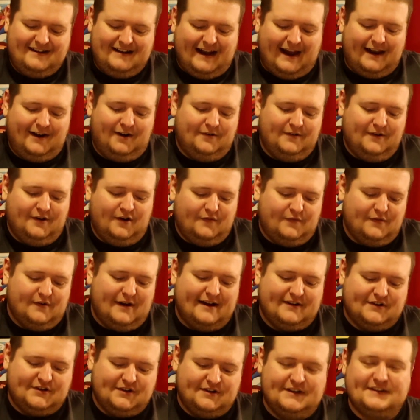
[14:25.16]
I don't know if we're
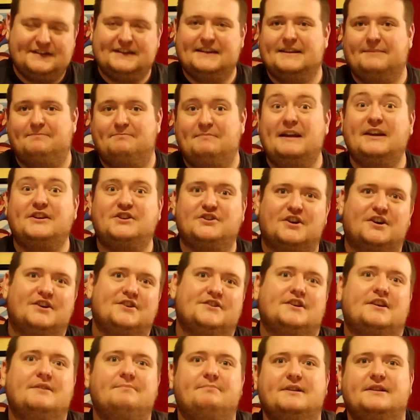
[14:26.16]
actually going to see the big
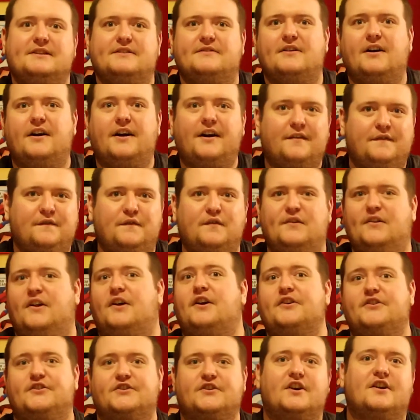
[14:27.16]
Charizard, but there are full
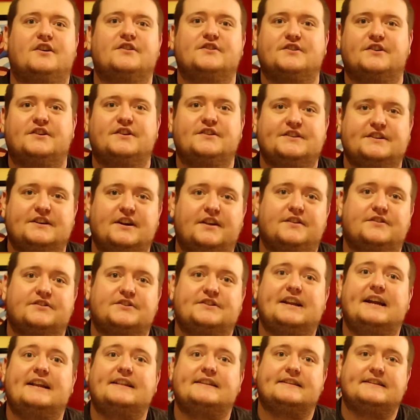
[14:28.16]
art Charizards and other
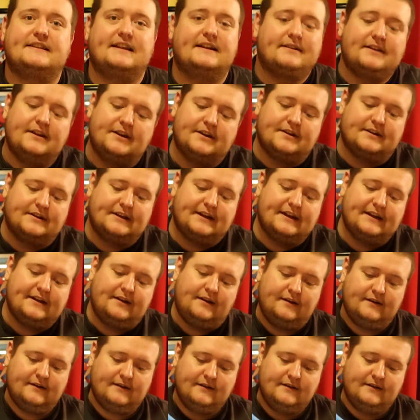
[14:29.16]
sets that you could get.